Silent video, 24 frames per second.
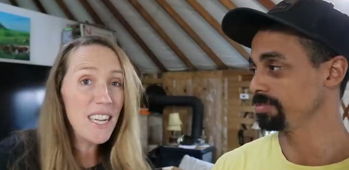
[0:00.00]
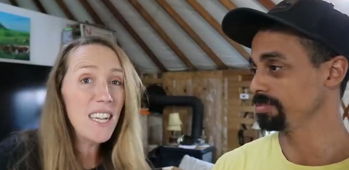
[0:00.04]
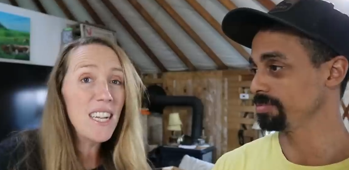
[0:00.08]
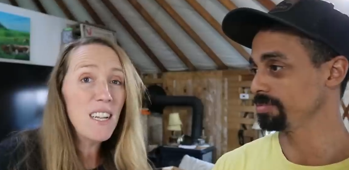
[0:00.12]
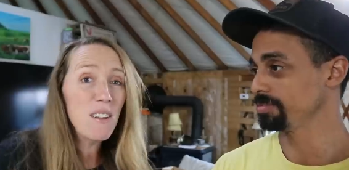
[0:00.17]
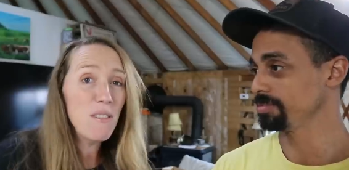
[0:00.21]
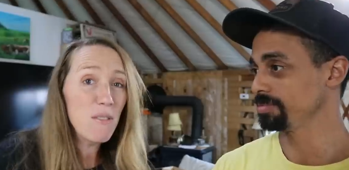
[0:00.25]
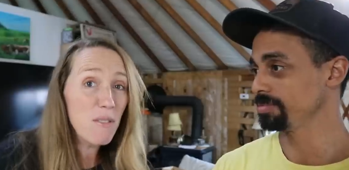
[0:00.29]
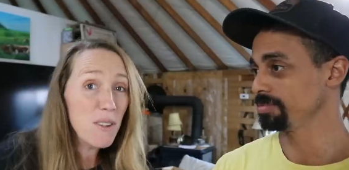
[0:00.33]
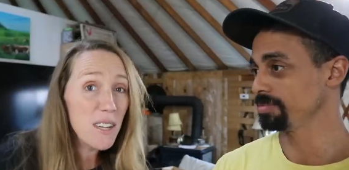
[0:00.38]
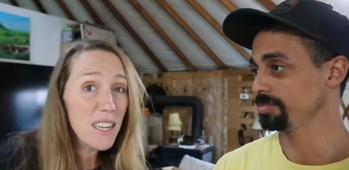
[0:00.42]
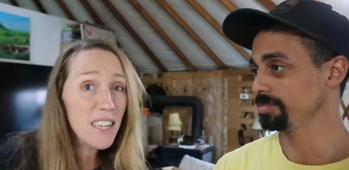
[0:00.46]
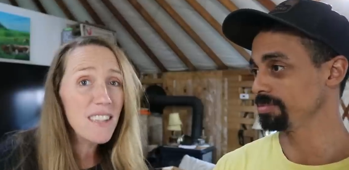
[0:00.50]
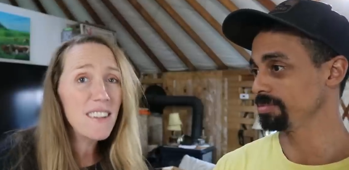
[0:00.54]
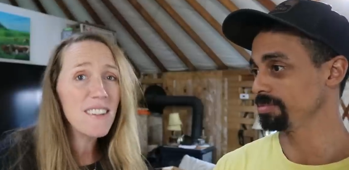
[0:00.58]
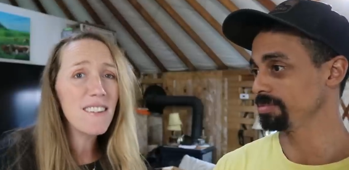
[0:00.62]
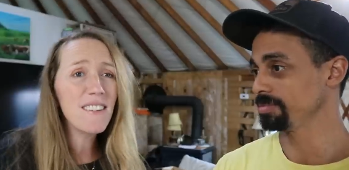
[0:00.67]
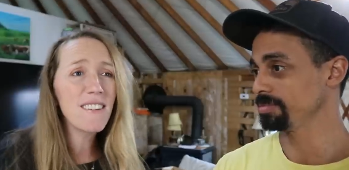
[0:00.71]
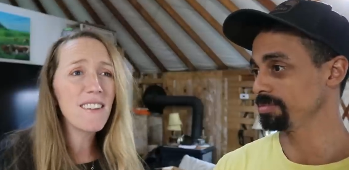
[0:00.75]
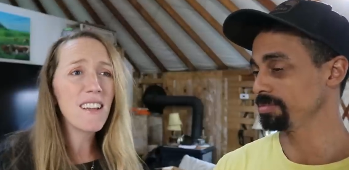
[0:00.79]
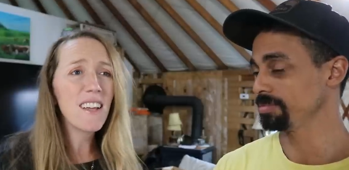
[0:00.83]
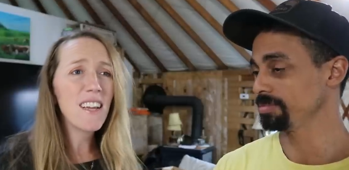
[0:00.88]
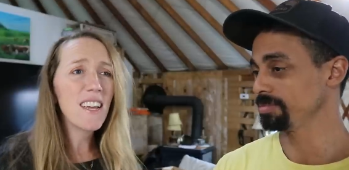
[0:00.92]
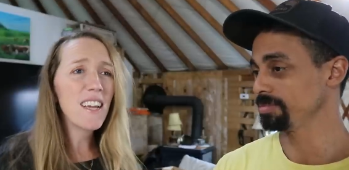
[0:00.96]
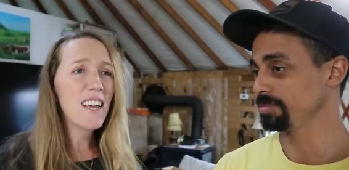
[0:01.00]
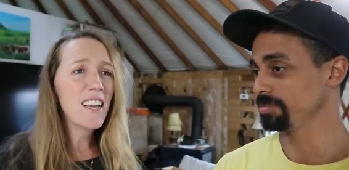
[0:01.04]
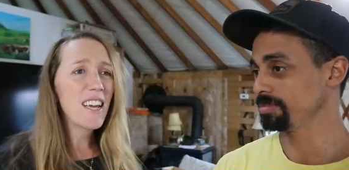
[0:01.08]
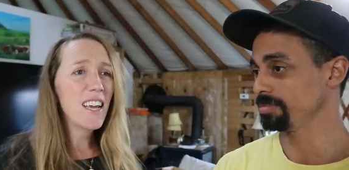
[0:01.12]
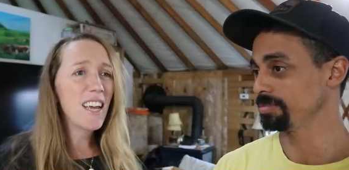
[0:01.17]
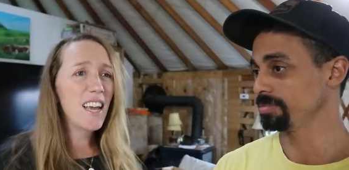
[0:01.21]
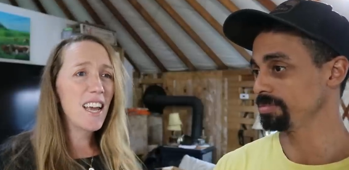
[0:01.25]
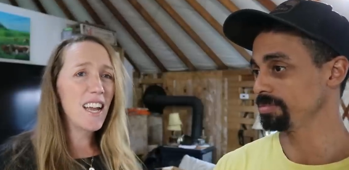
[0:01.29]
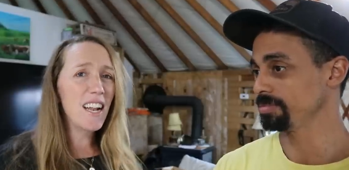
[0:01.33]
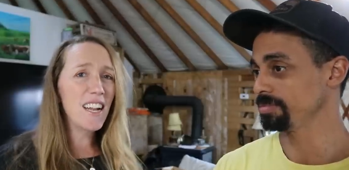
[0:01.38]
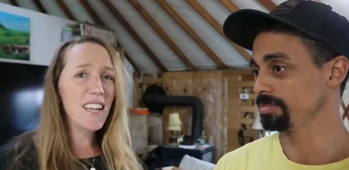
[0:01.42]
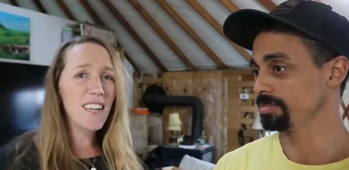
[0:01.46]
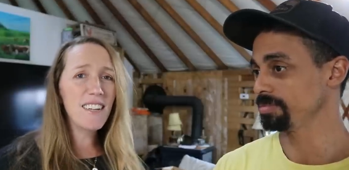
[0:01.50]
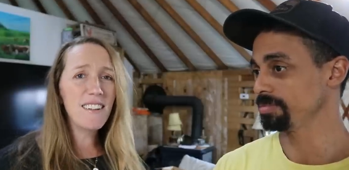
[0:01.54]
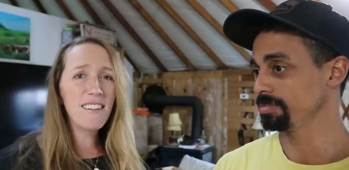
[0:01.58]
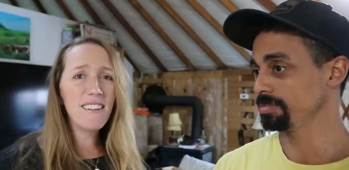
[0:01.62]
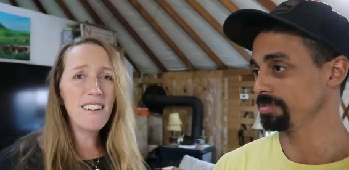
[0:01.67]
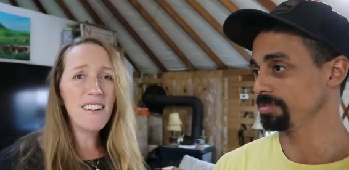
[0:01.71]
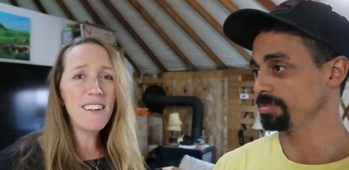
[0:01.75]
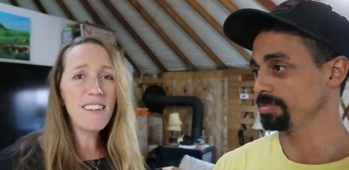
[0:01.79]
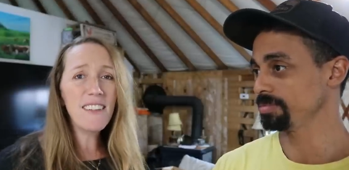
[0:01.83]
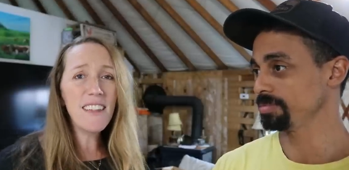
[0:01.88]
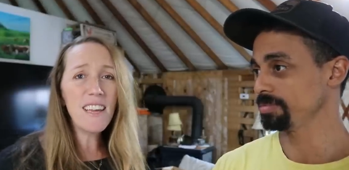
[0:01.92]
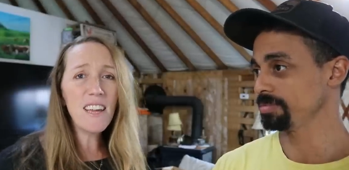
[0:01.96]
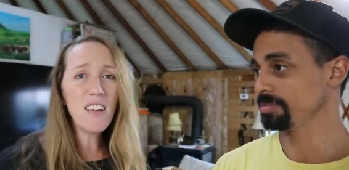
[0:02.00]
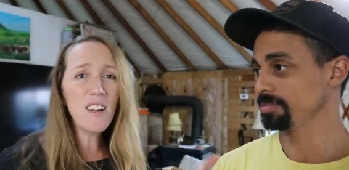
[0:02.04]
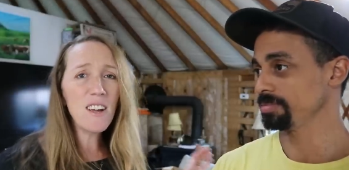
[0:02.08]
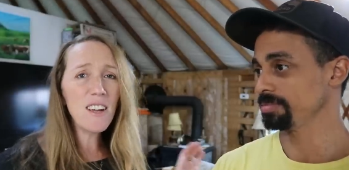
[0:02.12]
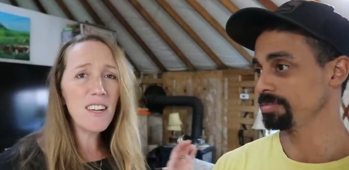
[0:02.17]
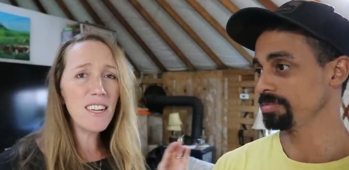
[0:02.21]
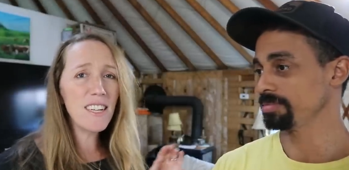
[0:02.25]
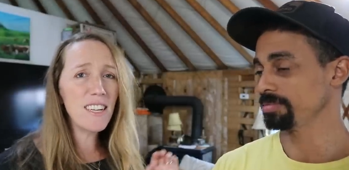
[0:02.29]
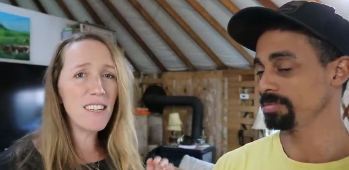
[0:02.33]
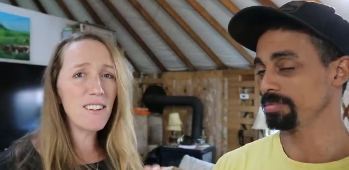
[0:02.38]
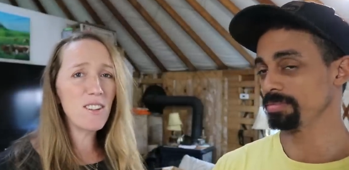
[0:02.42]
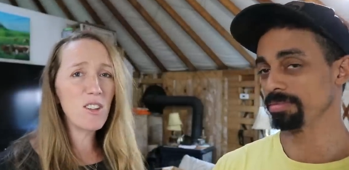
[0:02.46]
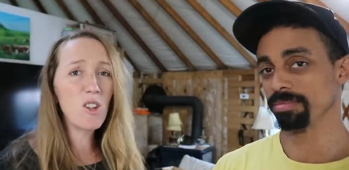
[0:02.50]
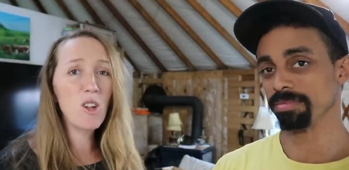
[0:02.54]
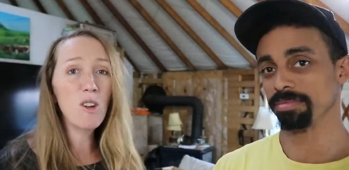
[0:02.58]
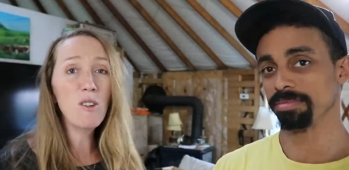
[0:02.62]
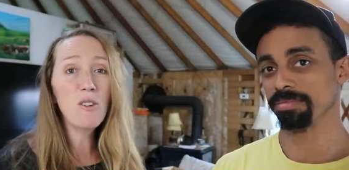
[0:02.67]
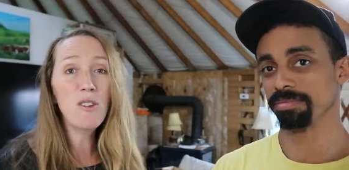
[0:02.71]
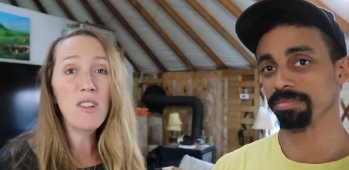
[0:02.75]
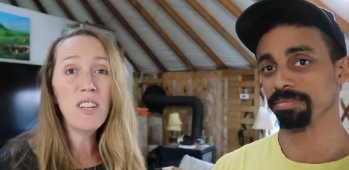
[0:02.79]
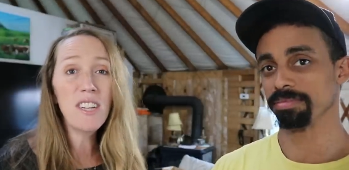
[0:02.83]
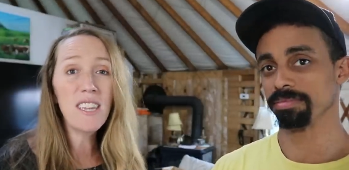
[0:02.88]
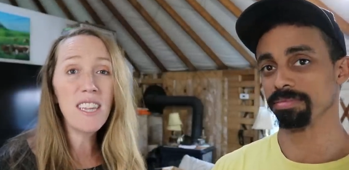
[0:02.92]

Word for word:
Speaker 1: in the fence and I get down there and it gets close